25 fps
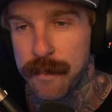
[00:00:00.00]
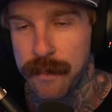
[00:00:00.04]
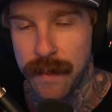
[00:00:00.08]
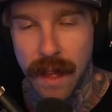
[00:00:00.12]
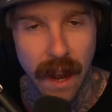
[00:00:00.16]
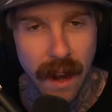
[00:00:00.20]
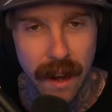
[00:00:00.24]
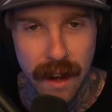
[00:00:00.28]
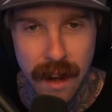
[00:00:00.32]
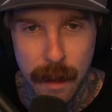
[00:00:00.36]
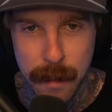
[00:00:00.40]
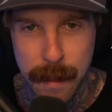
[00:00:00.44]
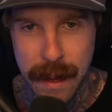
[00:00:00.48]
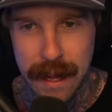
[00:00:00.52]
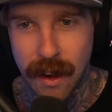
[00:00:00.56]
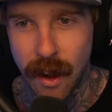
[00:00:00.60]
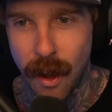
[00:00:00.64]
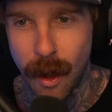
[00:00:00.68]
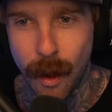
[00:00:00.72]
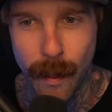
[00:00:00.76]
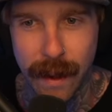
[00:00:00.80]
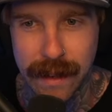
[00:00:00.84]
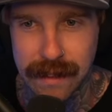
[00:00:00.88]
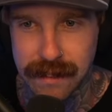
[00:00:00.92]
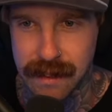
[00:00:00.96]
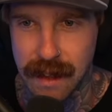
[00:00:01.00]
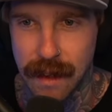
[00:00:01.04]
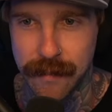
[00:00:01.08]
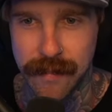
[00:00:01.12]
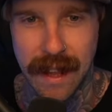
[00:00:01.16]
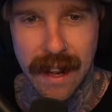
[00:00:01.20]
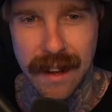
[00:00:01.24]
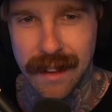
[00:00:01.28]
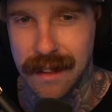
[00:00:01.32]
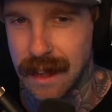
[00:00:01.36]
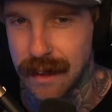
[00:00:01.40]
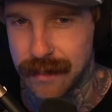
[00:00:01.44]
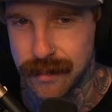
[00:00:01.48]
I don't know, man. I always loved
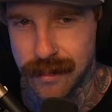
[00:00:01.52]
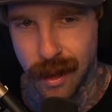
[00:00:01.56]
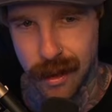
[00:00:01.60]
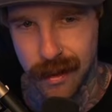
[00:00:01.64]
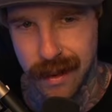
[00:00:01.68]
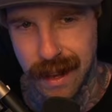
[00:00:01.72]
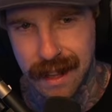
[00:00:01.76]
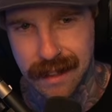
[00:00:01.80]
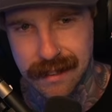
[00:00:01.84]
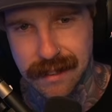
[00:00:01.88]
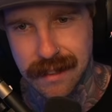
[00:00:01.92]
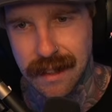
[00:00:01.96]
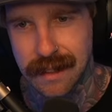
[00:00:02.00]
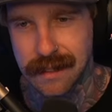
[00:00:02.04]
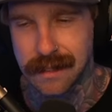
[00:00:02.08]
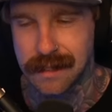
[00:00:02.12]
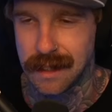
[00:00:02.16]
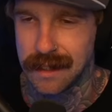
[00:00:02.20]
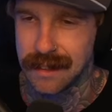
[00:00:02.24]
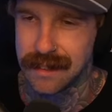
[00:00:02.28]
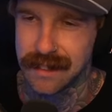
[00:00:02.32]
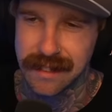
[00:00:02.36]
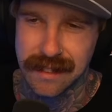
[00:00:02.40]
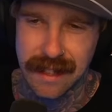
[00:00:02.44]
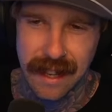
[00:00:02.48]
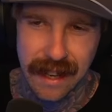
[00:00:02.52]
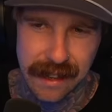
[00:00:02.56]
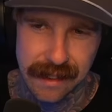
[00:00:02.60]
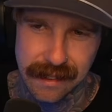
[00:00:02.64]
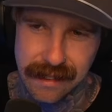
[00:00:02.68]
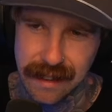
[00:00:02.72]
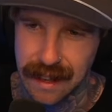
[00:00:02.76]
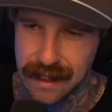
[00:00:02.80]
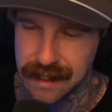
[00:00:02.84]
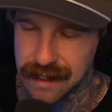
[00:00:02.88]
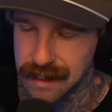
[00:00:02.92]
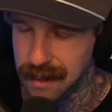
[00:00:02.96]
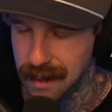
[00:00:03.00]
that. I loved old Alice Alexander, Attack
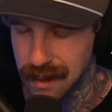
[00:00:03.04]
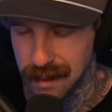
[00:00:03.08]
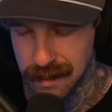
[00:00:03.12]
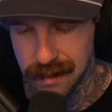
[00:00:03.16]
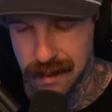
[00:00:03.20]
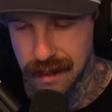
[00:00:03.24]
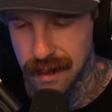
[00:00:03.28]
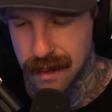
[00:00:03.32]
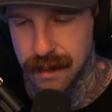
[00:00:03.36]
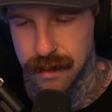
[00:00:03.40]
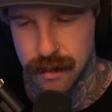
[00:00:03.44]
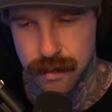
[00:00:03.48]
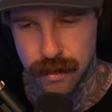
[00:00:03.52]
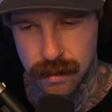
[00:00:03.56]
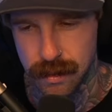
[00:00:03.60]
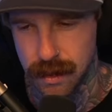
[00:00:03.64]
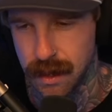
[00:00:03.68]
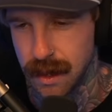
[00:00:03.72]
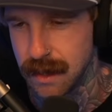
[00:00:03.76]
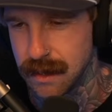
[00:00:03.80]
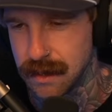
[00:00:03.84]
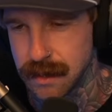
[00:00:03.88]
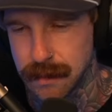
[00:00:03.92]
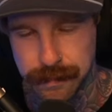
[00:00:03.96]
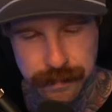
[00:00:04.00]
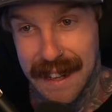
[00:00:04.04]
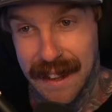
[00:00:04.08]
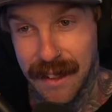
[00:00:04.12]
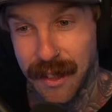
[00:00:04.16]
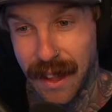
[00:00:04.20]
Attack. You know the drill, guys.